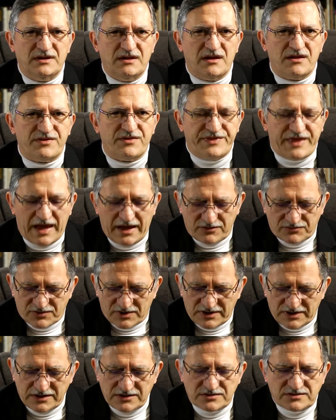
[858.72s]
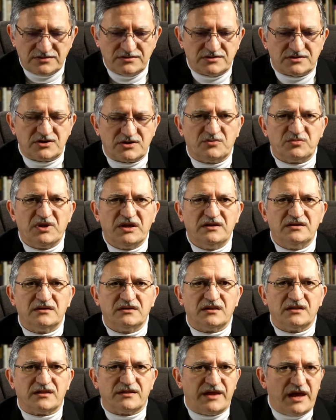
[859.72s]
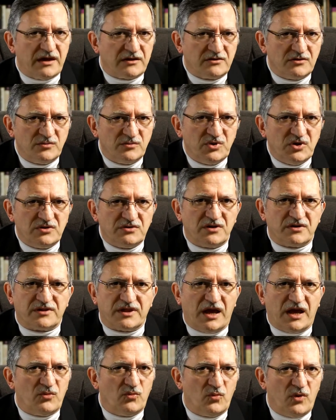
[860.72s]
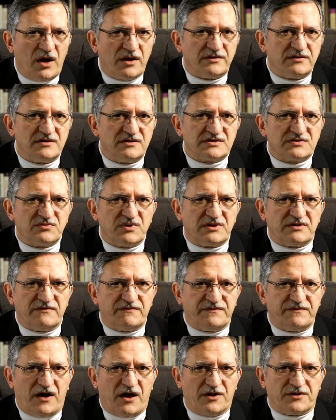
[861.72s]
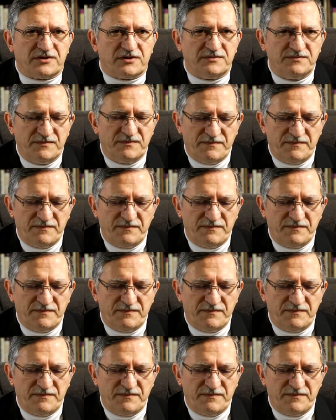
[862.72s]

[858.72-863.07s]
That relationship, that communion, that oneness with the Father